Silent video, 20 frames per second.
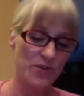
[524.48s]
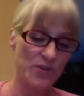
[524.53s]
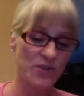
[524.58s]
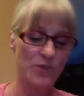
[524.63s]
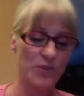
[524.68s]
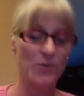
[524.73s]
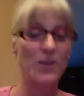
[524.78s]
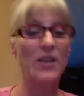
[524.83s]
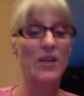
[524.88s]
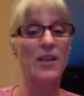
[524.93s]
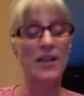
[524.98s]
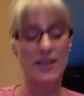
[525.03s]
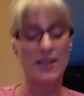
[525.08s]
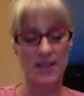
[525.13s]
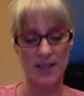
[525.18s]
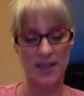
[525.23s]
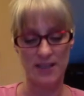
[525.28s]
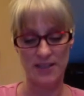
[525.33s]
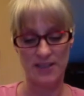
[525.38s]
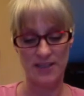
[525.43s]
you want to let
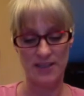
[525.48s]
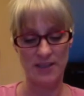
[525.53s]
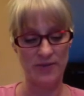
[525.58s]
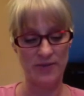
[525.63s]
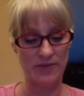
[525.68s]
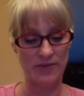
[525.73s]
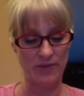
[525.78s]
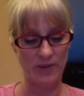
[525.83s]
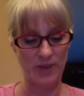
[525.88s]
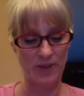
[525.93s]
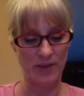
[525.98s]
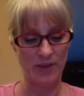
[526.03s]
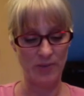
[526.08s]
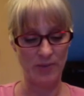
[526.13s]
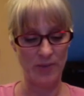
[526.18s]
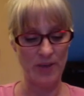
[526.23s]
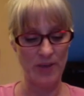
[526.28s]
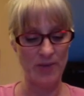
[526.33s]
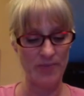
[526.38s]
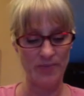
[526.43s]
that sit for a little
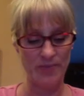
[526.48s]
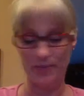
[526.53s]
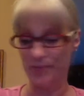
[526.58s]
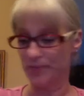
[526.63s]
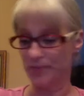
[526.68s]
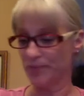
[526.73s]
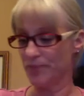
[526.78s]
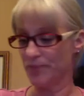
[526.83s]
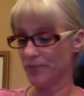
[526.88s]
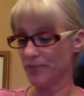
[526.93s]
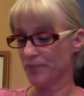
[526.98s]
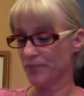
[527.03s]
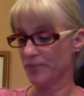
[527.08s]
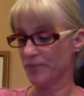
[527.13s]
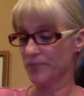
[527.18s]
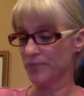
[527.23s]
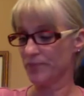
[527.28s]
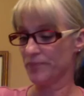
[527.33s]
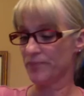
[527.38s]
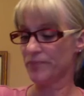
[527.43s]
bit.
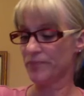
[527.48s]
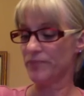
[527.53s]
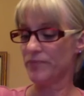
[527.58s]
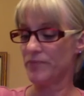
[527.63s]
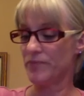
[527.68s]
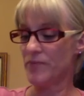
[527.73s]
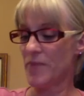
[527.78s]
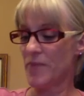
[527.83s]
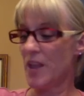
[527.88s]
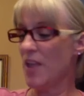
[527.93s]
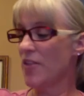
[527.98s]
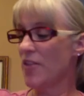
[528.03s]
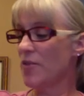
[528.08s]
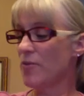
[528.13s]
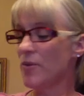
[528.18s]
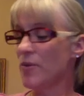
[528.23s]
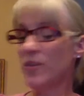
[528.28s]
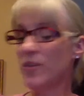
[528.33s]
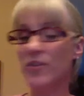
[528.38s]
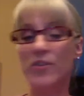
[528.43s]
And the
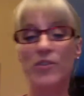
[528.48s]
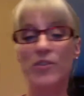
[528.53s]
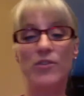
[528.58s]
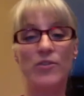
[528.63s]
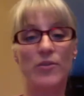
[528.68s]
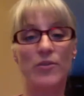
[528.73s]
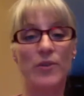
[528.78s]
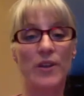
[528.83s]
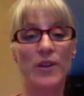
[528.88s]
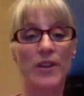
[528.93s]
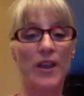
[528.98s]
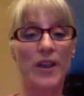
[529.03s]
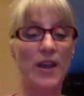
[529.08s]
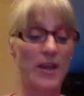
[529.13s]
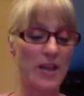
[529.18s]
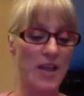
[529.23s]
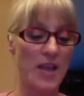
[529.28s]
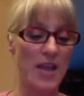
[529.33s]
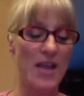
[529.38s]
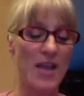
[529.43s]
reason you're doing
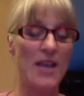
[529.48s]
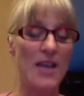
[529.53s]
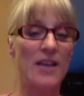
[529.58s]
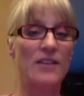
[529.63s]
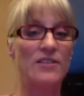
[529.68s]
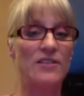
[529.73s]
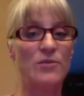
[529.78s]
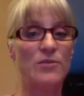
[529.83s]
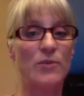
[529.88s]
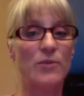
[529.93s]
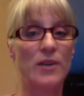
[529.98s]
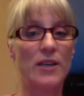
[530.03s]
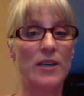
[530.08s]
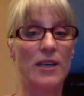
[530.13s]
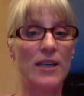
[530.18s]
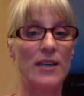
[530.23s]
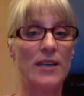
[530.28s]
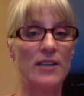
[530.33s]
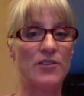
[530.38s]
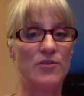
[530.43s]
that is you want to
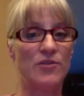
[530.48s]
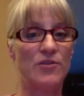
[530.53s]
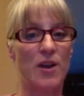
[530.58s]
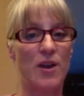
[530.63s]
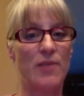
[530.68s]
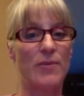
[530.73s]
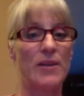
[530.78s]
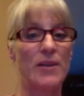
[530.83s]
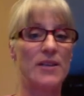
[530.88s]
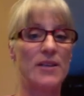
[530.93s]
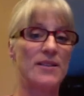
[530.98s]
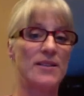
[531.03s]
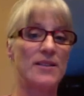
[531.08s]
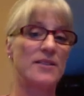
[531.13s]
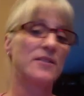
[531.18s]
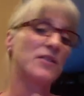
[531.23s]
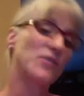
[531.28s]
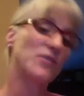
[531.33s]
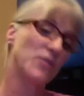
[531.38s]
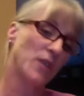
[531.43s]
let it dry, because
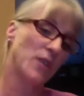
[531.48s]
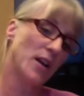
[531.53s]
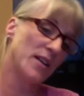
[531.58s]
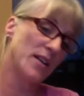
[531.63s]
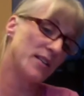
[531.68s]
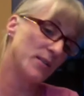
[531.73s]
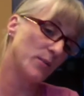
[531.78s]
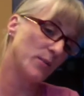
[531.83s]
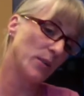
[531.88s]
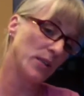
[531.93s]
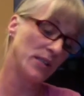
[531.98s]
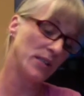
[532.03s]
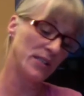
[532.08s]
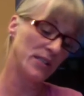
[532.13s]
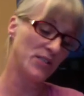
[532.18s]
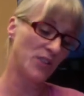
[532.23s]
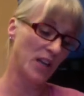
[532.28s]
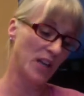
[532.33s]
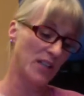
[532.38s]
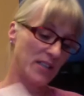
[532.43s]
as it dries, it will
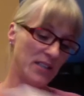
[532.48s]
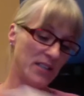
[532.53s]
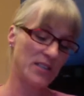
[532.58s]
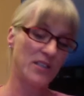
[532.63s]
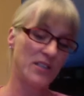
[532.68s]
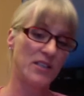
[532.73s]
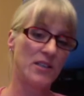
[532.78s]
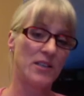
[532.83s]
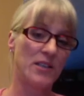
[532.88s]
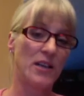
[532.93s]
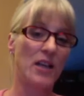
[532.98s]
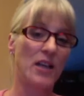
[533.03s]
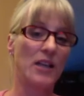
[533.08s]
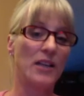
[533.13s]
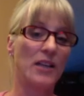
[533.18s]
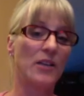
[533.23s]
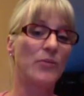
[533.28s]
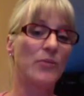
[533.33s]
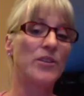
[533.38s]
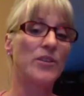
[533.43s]
adjust a
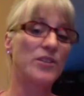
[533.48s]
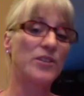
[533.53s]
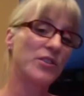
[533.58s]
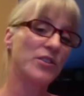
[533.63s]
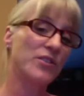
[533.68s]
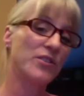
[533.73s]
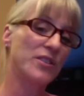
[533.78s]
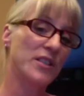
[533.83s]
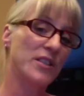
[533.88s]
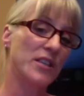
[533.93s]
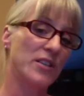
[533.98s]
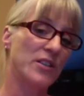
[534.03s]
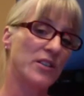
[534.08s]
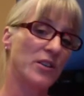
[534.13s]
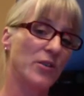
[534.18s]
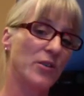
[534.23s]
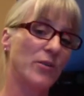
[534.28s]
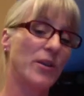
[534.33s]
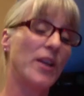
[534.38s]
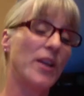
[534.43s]
little bit to your skin
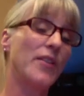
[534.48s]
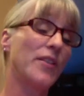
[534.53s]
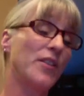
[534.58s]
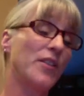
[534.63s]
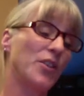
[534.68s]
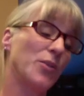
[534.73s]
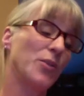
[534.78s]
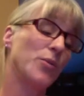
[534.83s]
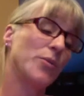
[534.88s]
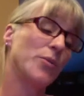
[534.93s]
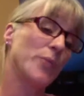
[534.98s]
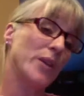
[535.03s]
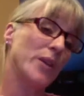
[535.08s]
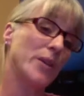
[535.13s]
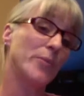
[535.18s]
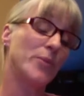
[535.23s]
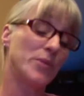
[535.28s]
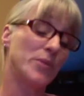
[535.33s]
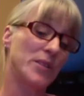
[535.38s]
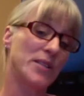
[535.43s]
tone, and then you will be
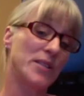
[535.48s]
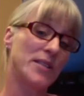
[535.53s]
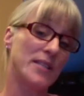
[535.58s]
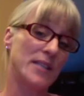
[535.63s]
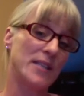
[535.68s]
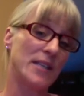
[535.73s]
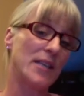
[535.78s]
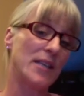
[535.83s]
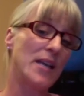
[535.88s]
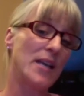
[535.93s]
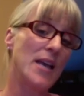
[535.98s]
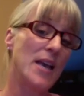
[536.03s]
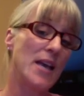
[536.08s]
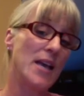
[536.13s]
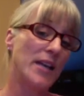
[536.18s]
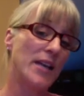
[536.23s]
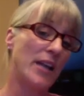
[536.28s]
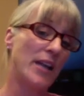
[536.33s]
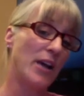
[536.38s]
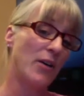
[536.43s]
able to see.
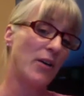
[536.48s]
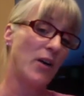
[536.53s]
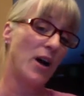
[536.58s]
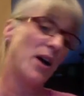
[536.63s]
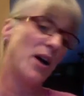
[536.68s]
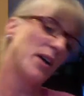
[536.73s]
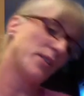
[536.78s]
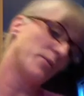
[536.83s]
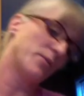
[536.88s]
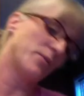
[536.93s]
Now, I don't